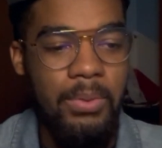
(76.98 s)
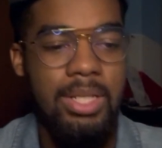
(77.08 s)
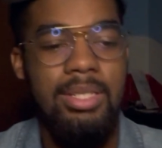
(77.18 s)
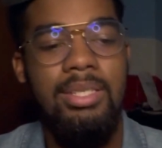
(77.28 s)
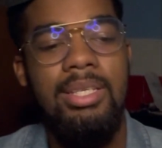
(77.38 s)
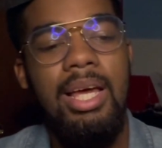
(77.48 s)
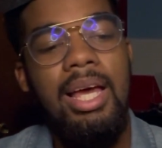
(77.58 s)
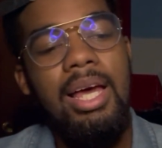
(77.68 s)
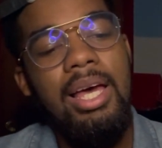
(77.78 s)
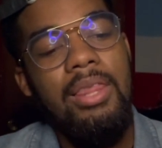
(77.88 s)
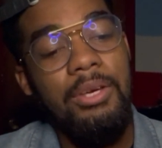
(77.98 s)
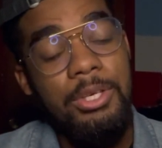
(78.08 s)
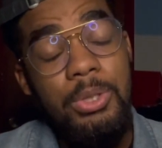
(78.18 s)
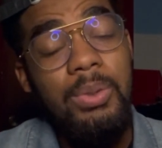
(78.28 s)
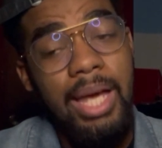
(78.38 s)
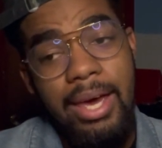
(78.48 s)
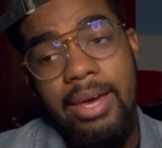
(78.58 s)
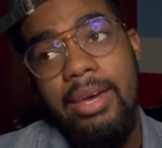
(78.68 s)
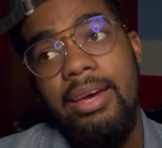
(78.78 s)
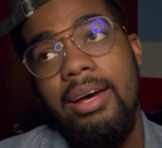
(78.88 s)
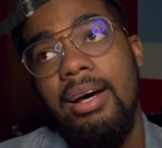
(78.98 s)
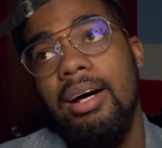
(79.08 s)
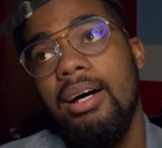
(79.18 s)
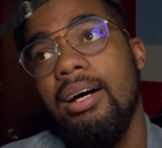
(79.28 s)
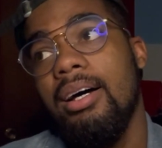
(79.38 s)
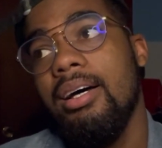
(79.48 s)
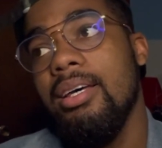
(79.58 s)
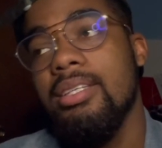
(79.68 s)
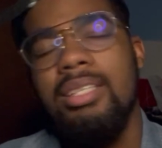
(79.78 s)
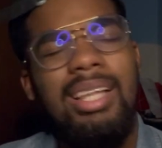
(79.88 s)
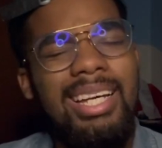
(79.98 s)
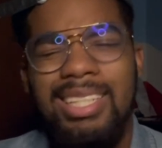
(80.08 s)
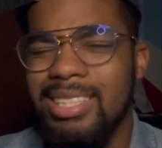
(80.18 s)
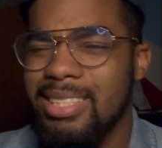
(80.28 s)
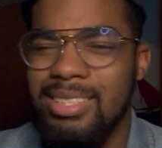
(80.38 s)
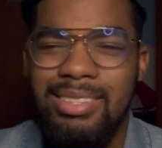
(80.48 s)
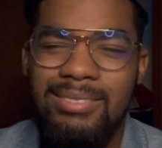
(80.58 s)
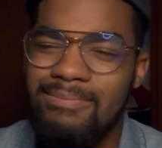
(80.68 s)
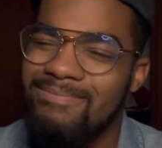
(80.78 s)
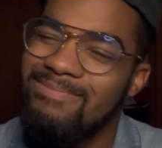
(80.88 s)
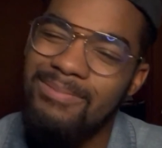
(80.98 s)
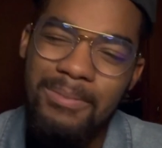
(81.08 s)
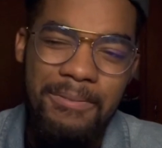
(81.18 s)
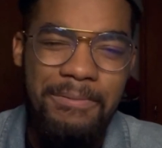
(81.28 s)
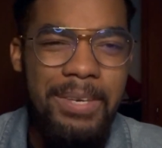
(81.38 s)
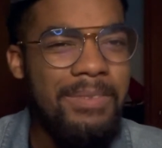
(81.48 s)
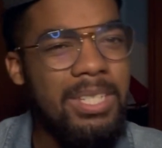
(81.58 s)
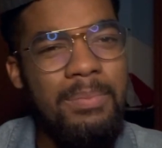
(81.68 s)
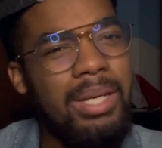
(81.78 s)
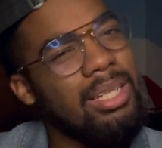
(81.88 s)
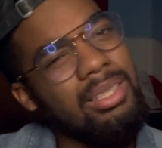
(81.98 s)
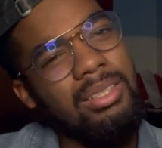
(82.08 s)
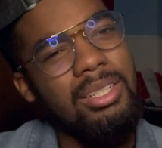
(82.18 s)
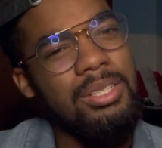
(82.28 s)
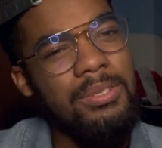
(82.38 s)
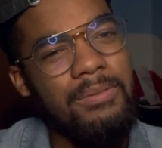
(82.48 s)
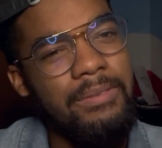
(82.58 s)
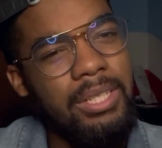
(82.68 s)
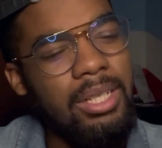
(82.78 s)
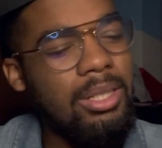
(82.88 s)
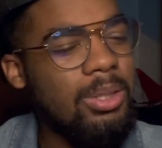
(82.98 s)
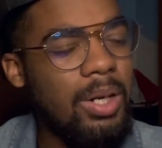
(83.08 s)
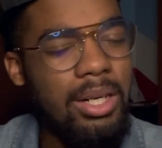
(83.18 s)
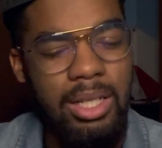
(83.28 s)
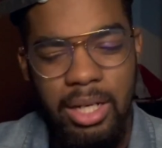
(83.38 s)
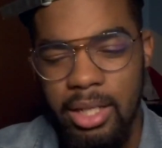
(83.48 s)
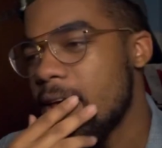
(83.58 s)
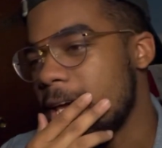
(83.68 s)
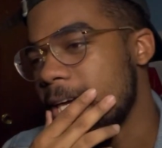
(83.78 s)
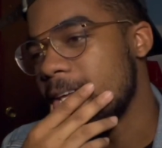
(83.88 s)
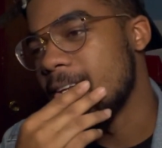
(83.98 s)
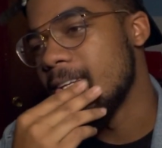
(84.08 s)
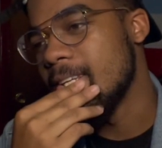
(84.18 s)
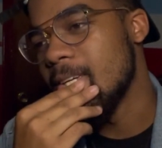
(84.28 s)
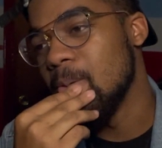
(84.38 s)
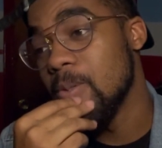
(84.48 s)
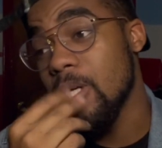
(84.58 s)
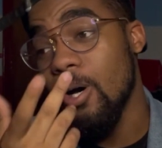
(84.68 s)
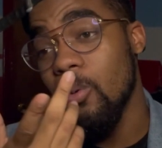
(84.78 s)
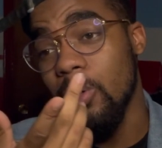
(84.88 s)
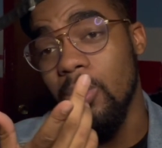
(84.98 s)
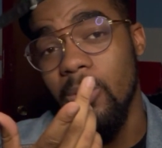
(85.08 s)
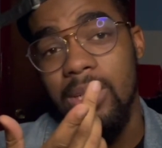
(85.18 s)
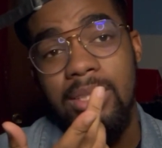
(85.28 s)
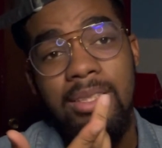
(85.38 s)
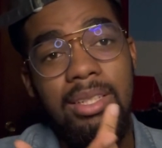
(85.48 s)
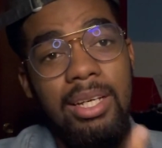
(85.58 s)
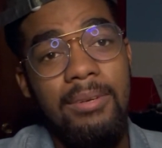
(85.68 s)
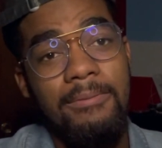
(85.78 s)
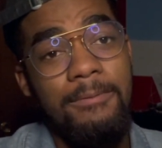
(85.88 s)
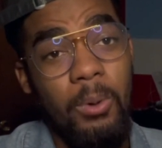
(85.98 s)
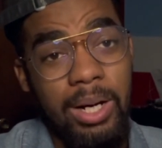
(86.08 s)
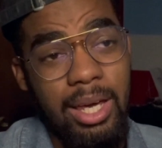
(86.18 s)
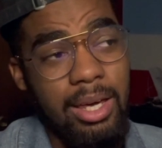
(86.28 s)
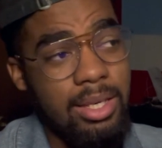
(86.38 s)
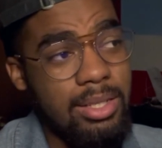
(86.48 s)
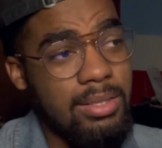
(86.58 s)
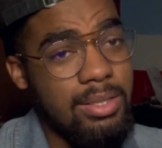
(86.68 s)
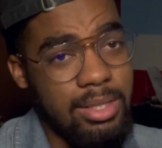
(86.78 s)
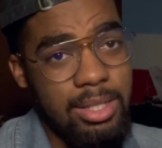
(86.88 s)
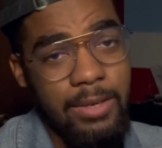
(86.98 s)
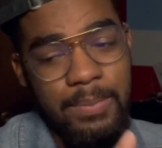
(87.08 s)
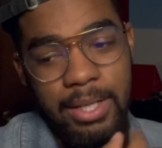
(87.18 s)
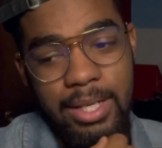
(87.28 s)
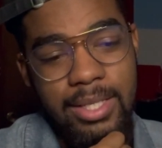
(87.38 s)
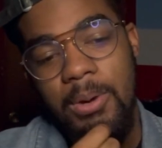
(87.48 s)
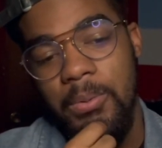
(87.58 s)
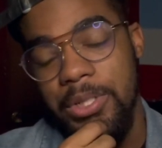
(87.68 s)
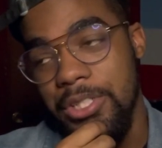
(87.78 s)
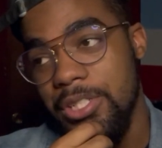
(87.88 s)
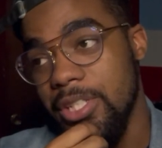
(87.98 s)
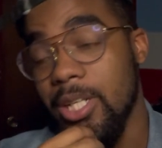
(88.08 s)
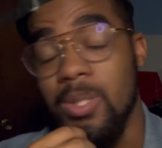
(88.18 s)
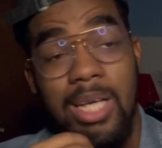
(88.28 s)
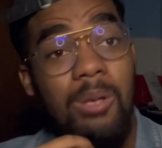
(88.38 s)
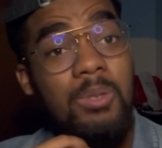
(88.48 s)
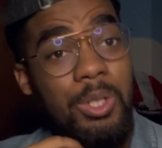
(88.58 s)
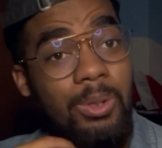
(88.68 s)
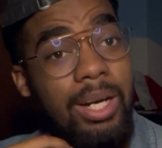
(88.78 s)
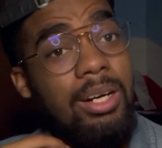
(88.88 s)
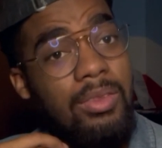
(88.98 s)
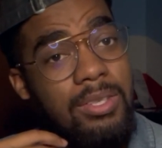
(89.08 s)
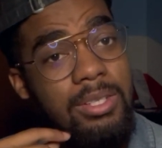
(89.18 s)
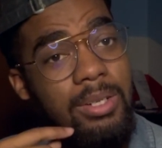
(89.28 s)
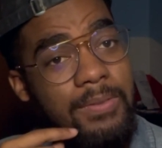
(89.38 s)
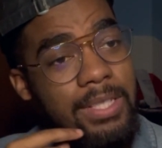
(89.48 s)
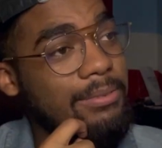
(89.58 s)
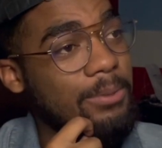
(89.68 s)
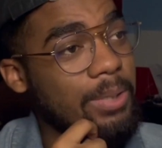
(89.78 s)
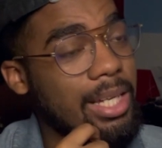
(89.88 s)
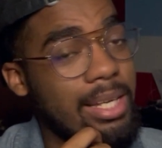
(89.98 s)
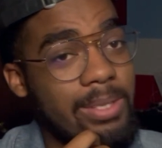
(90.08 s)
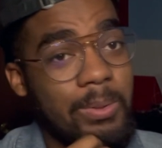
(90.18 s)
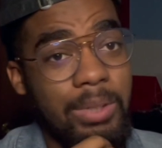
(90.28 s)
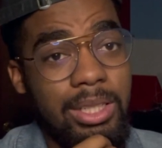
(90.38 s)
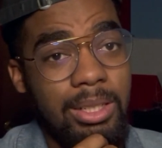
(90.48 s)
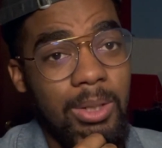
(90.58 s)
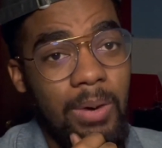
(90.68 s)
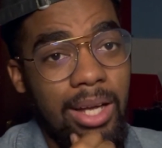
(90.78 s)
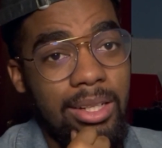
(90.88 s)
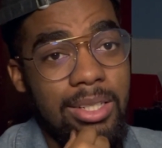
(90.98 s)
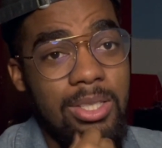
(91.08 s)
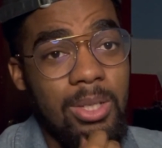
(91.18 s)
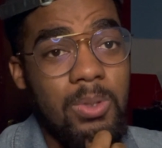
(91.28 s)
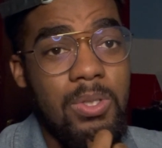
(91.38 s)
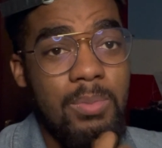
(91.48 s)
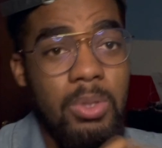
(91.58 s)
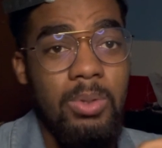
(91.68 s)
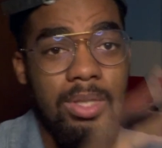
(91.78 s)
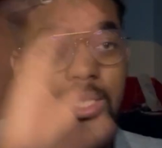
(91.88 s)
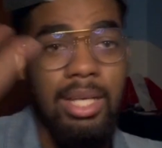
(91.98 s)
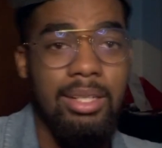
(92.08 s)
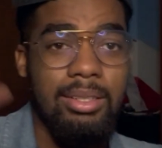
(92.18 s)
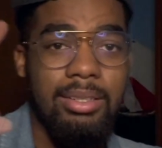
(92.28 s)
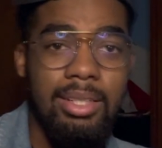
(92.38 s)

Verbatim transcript: was the Q&A uh, is like a 50 minute-ish video uncut and it was all recorded in 4K 60 FPS which you know sounds great on the surface 4K is really good quality it's so smooth it's a lot